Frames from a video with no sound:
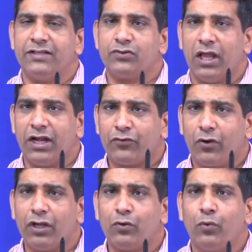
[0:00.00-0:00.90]
So,
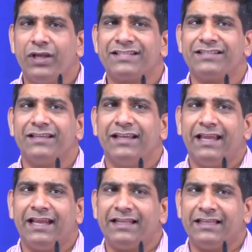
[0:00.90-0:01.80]
electronic waste
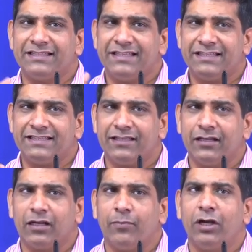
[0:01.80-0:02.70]
if these
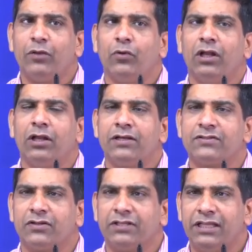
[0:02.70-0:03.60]

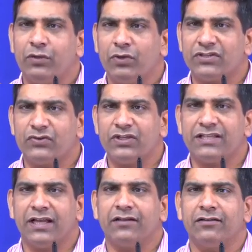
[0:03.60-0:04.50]
kabadiwalas or the e-waste
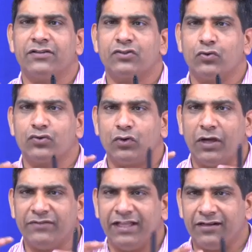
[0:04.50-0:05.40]
recyclers, those who
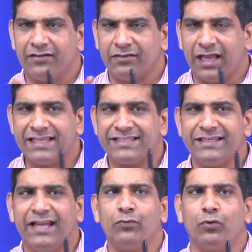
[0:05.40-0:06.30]
have their nice
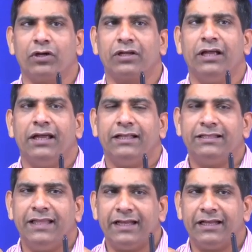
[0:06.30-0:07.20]
network,
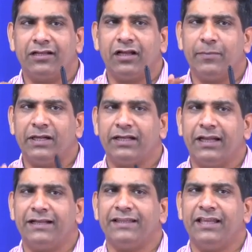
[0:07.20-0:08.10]
they can come and
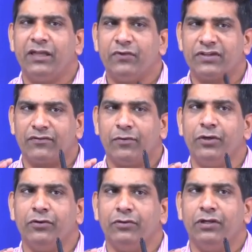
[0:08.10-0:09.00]
collect the e-waste from
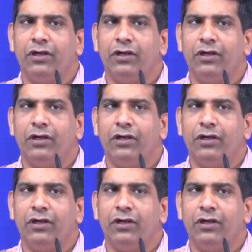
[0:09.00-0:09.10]
you.